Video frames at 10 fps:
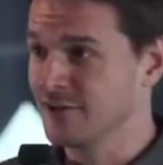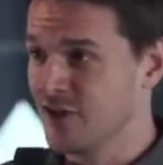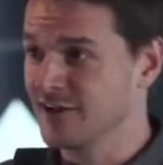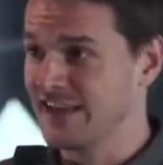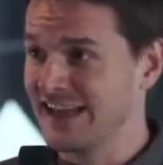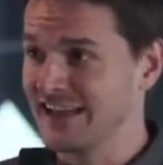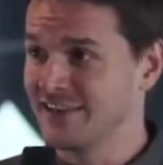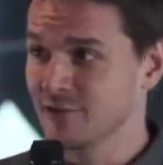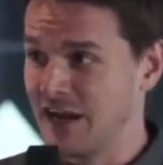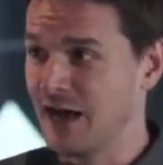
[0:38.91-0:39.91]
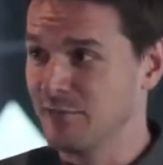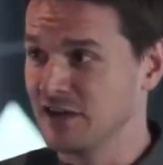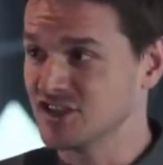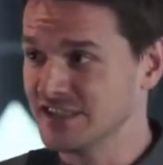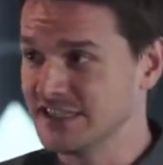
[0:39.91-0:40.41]
long that is or how
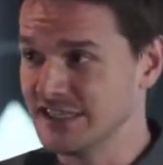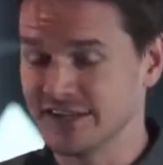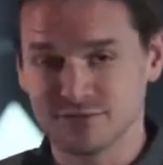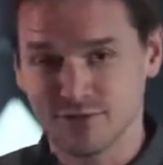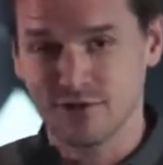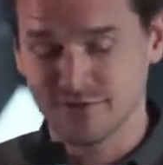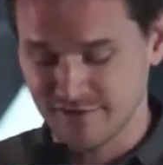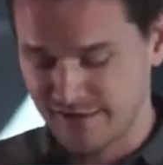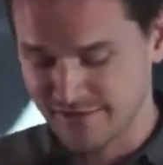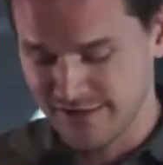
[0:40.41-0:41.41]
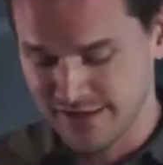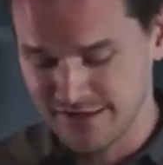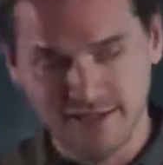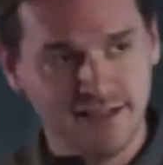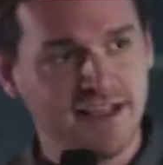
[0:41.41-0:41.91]
much Indeed has grown since
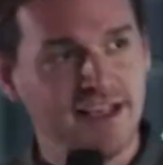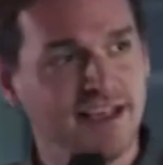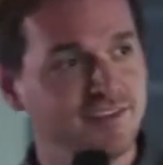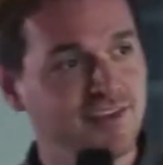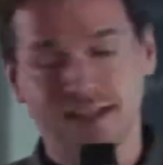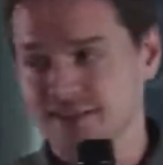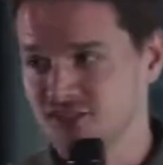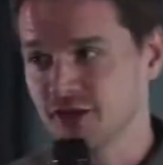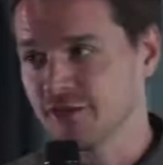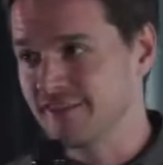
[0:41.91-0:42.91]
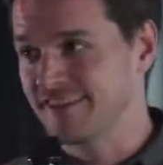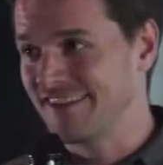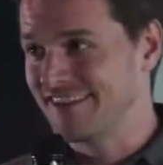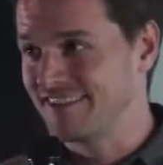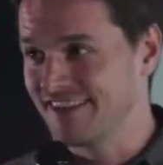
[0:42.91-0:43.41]
then. Jack has shared the
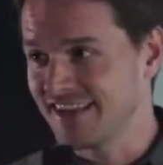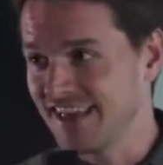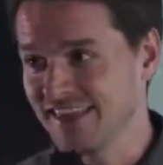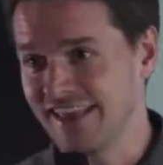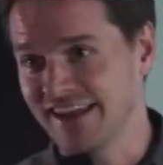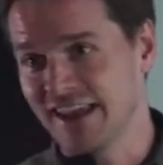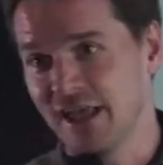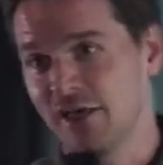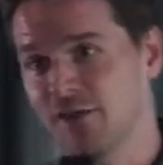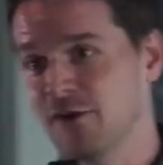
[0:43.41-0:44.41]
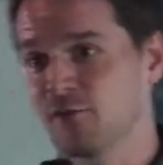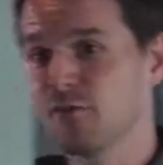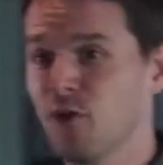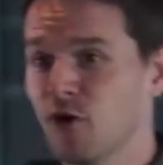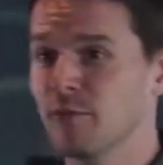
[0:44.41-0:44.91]
statistic that there were
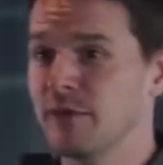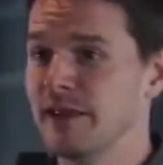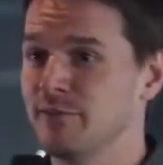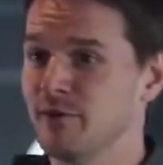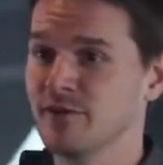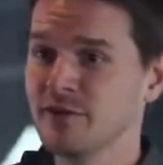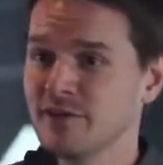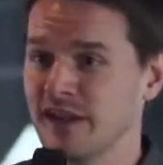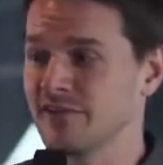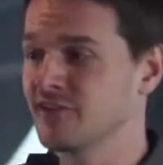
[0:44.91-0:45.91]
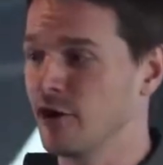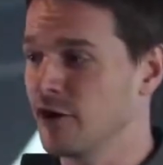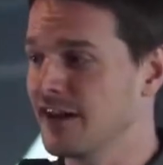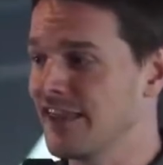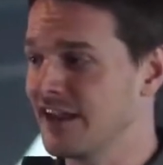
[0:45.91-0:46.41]
more people that have
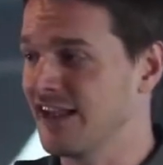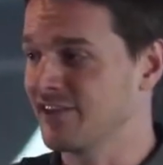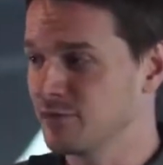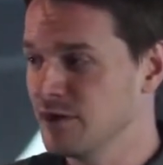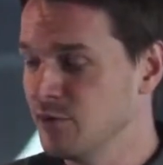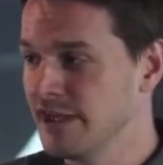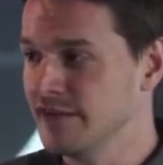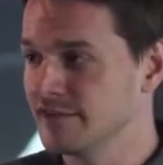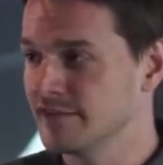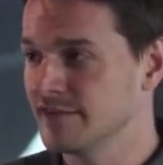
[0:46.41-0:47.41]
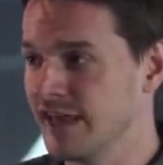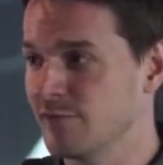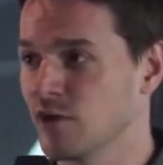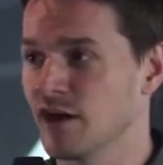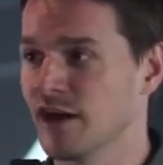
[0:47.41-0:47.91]
started in the last 3 weeks
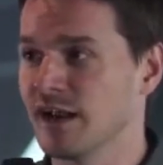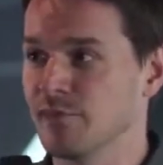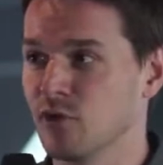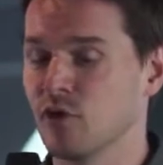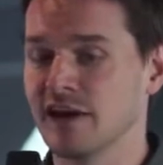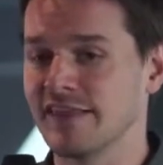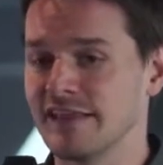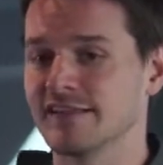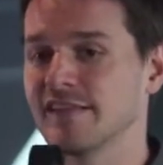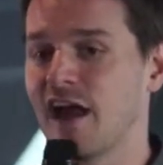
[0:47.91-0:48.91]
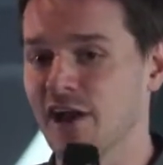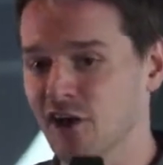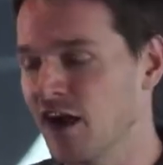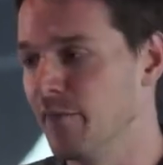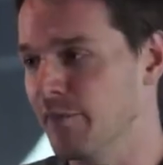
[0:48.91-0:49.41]
than were employed at the entire
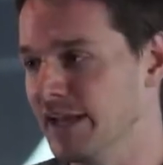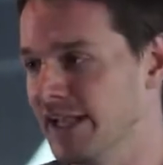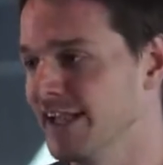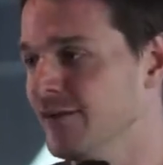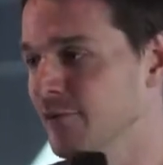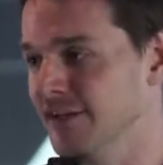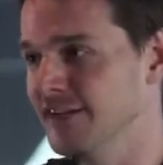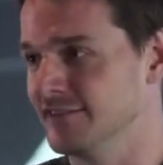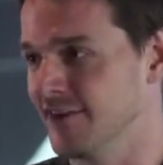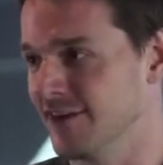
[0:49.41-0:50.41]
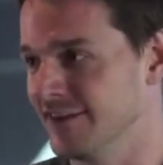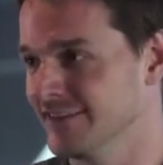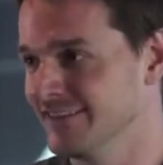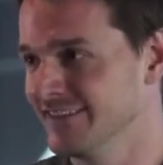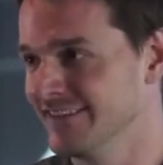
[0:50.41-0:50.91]
company when he started.
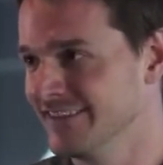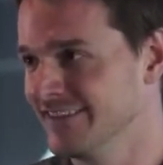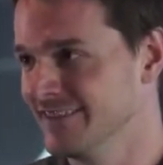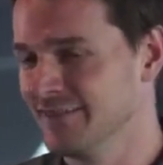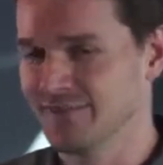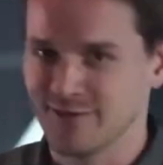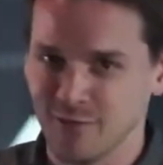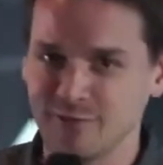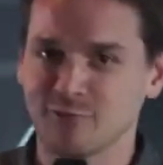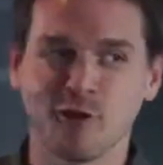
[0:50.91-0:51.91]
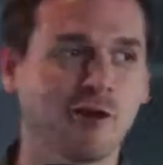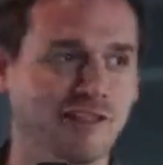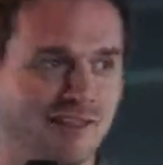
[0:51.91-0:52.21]
So we've grown a